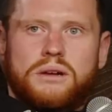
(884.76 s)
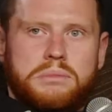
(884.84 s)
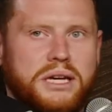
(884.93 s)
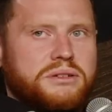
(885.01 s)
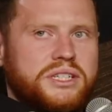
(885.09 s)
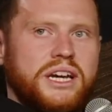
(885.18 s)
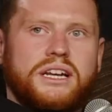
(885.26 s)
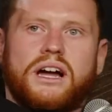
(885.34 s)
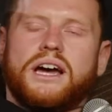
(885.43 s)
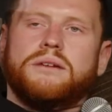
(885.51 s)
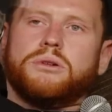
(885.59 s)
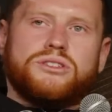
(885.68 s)
But he was saying
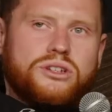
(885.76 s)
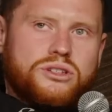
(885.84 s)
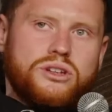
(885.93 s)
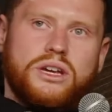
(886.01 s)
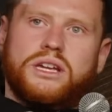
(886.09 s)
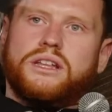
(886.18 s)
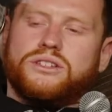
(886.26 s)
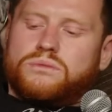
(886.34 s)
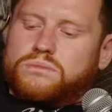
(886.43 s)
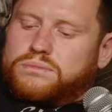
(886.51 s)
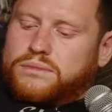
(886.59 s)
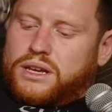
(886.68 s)
like he
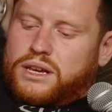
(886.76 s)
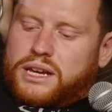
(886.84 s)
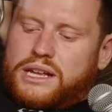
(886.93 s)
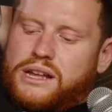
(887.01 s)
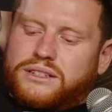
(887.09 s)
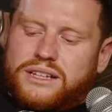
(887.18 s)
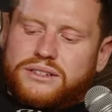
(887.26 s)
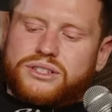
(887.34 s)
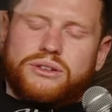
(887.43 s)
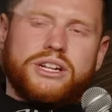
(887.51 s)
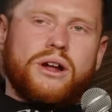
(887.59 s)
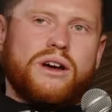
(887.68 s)
doesn't
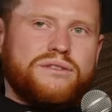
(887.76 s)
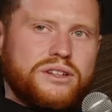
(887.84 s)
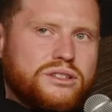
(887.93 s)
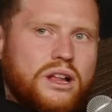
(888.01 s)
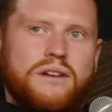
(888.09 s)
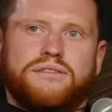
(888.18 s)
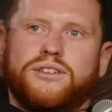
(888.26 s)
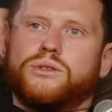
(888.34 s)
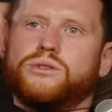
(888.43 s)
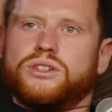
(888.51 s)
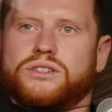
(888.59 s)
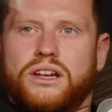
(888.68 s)
necessarily know if his like
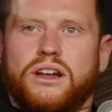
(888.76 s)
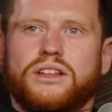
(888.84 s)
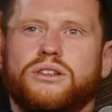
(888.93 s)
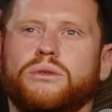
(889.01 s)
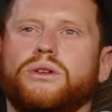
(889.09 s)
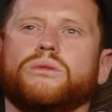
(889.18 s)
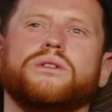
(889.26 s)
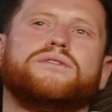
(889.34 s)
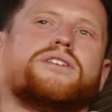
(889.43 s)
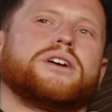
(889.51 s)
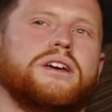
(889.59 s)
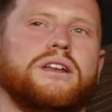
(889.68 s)
future's in like doing all the
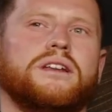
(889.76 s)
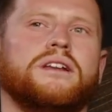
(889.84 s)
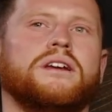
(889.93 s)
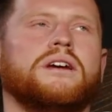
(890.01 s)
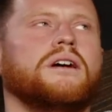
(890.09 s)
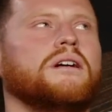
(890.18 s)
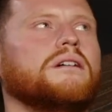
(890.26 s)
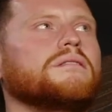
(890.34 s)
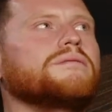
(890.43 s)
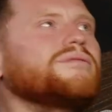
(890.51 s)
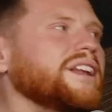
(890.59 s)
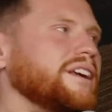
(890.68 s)
fucking
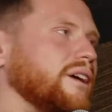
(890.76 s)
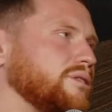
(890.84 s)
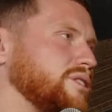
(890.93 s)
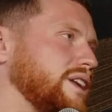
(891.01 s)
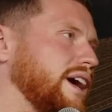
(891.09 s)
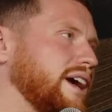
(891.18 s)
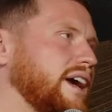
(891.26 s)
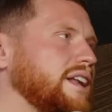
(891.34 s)
videos and that again.